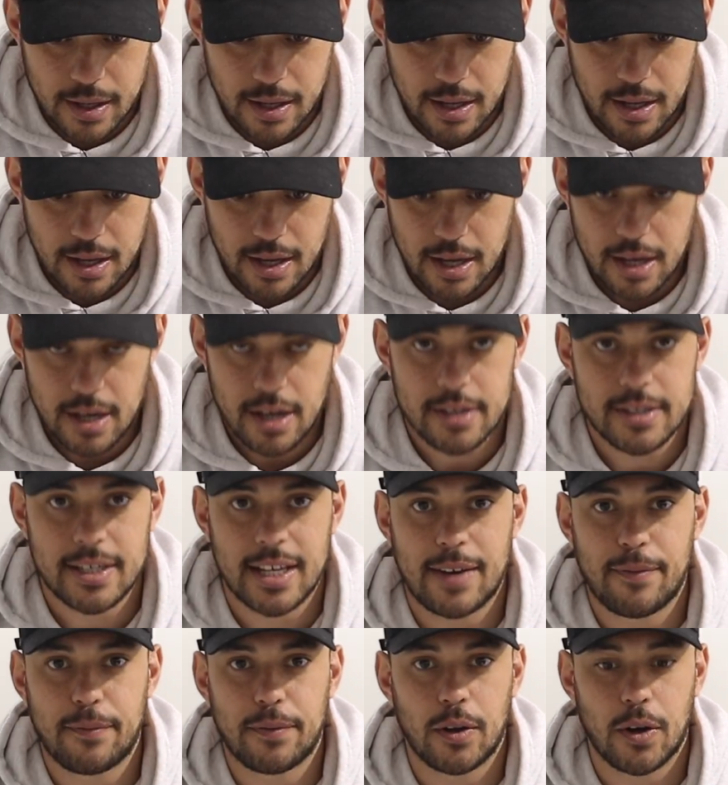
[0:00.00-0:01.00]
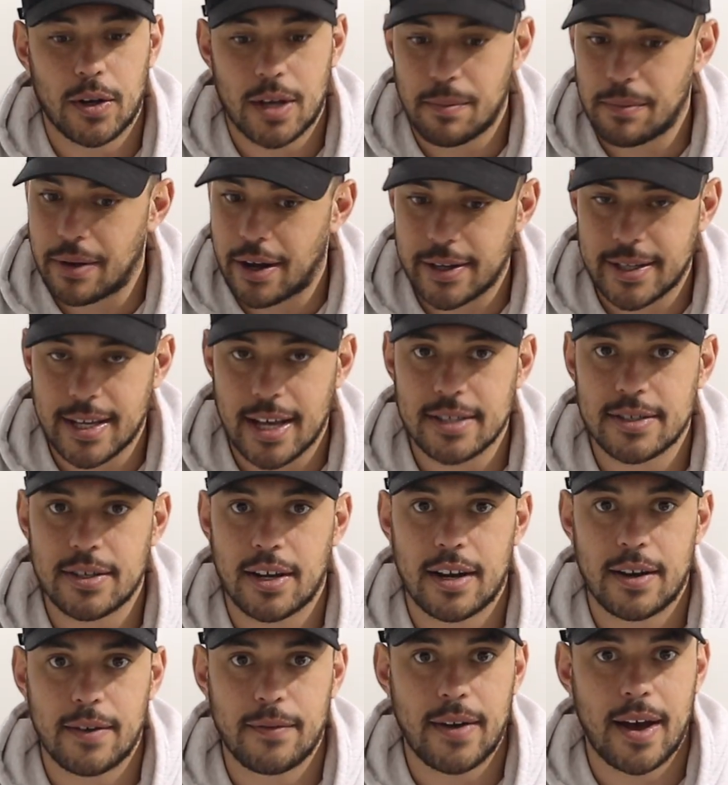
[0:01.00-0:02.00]
You've seen him flogging blokes
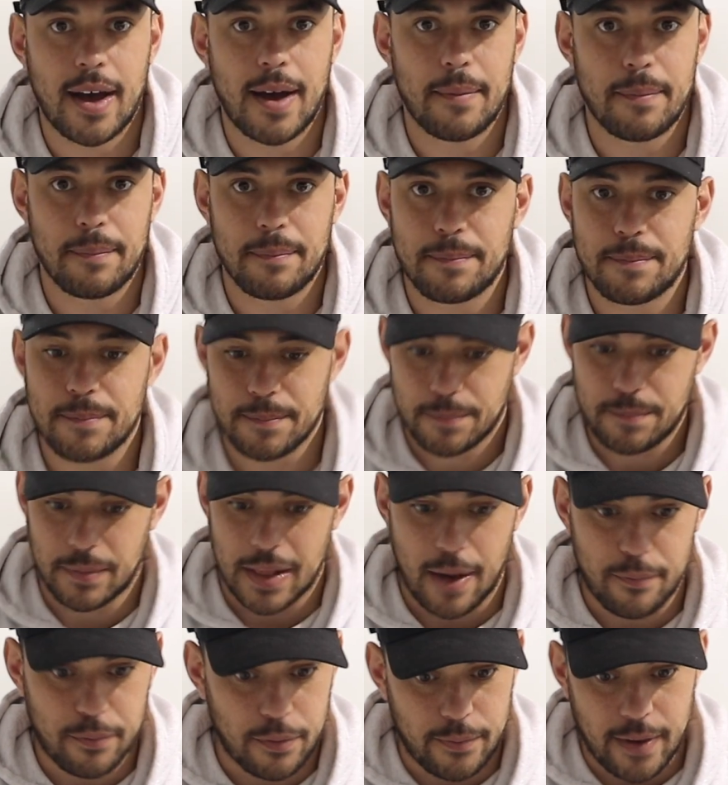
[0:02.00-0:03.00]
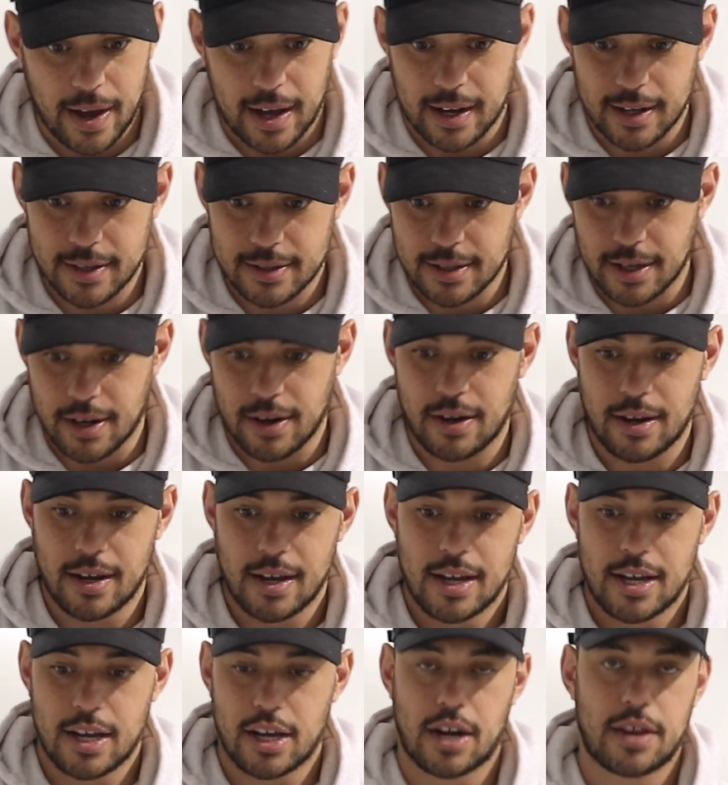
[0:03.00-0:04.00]
outside of La Favela, so
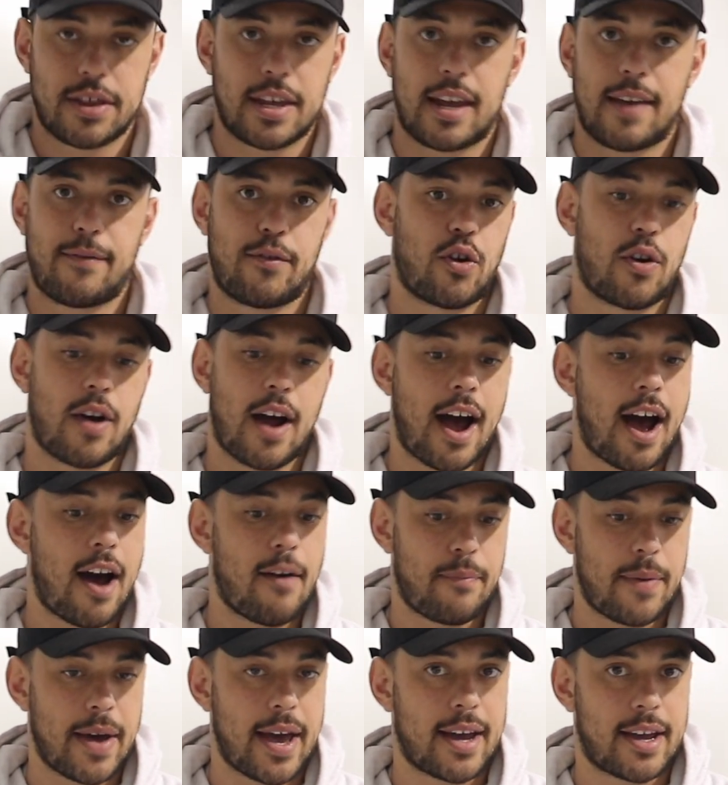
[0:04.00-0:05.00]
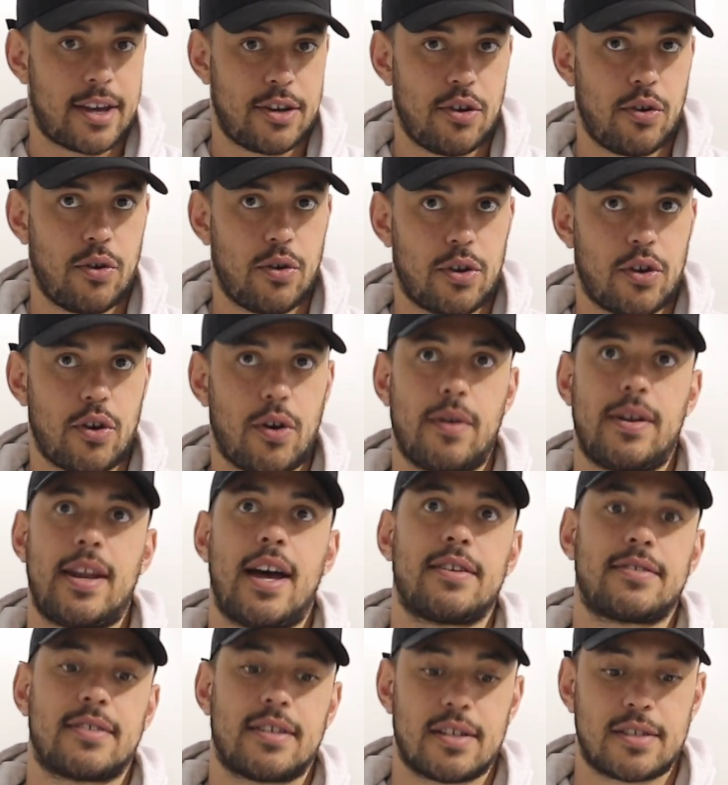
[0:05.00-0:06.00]
you got to think if you're a halfback and you got
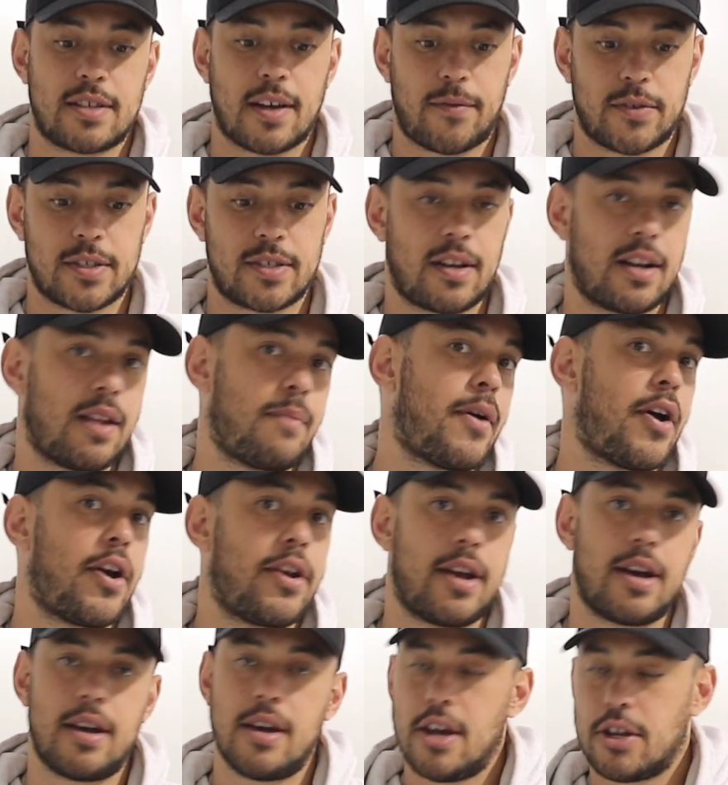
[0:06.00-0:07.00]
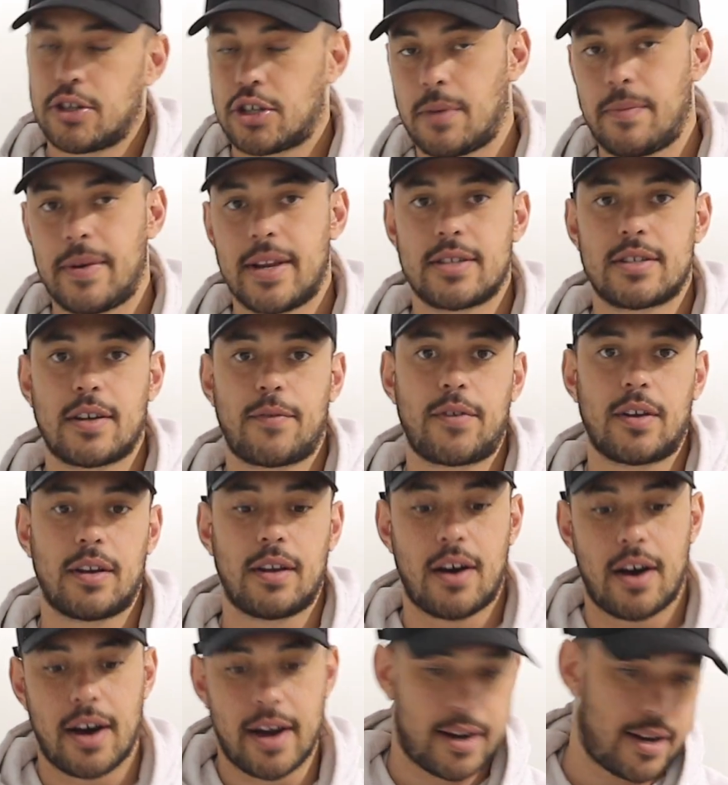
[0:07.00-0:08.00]
Nelson Solomona 2 meters off your
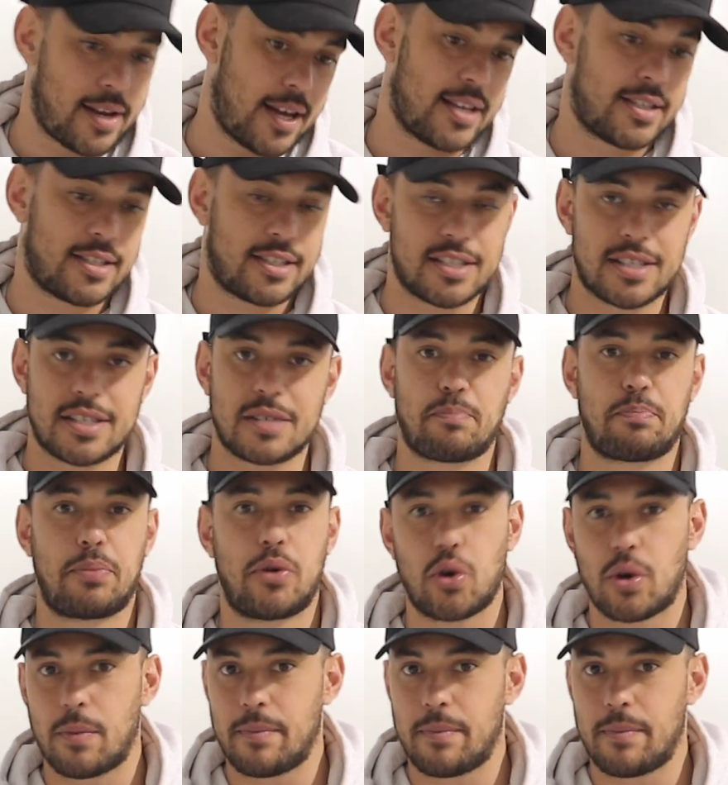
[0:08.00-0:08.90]
line, it's just a pure